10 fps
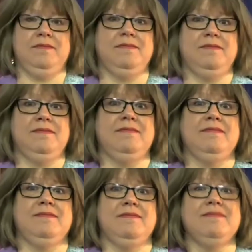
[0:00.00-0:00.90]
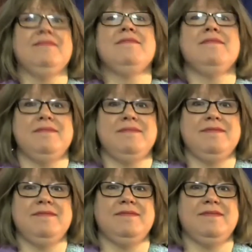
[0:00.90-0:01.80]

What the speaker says: No one is speaking in this clip.